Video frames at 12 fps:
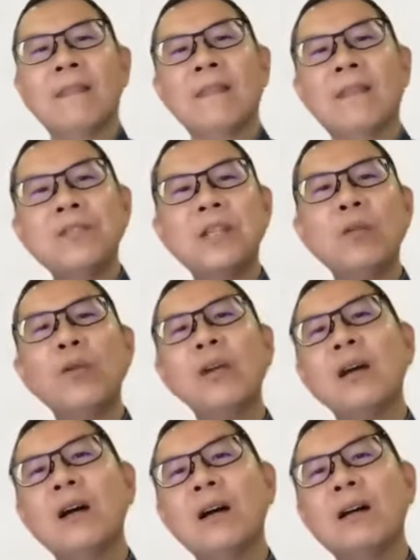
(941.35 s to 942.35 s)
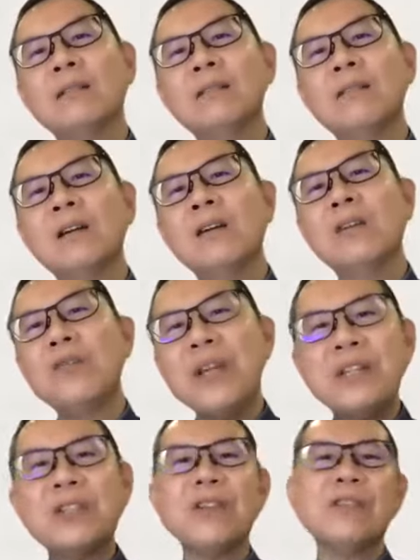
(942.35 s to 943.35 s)
You see, we are
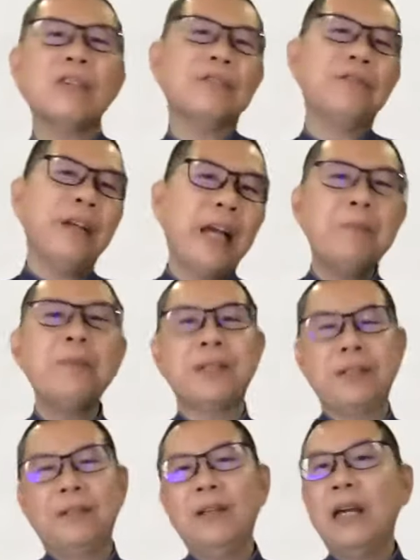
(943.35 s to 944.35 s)
creatures of habit